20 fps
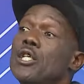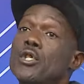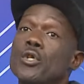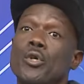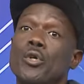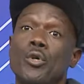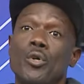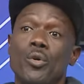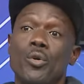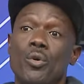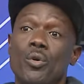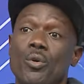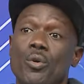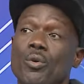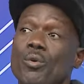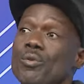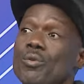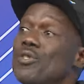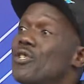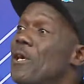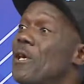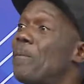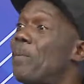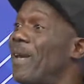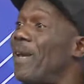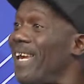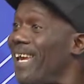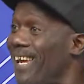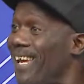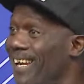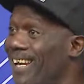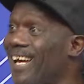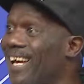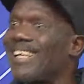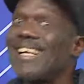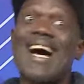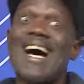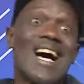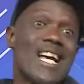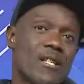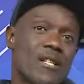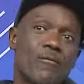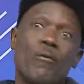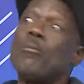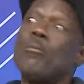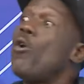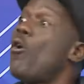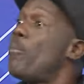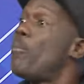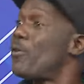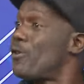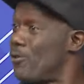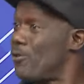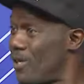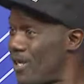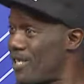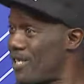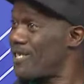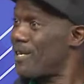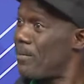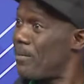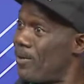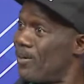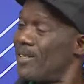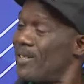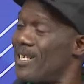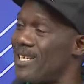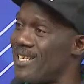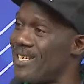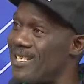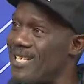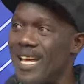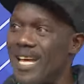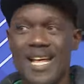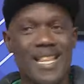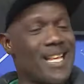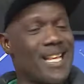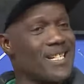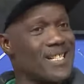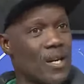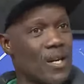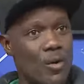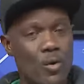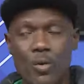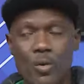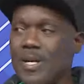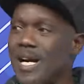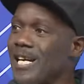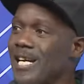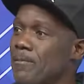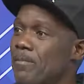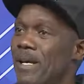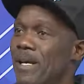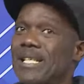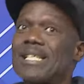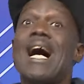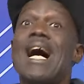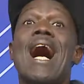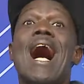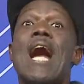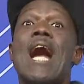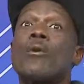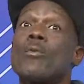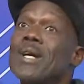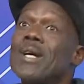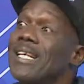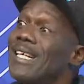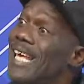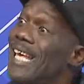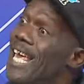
to chip in and yes. ask for more opportunities about this, yes. that's a good aspect. Yes. And when